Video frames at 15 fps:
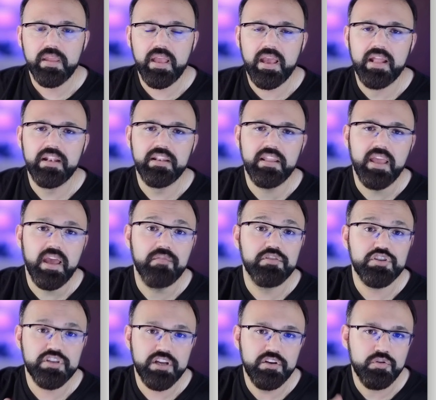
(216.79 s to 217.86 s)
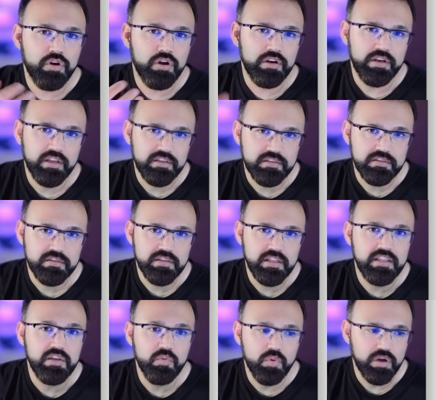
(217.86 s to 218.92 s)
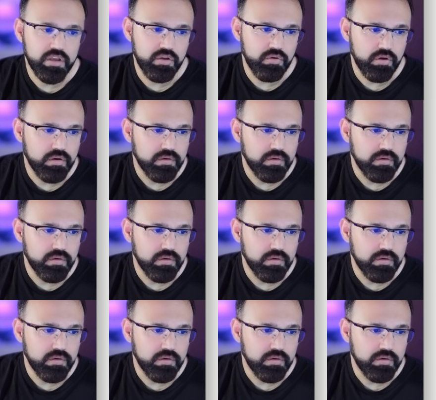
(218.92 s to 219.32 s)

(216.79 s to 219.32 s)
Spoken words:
and they have a shared context that they're working on.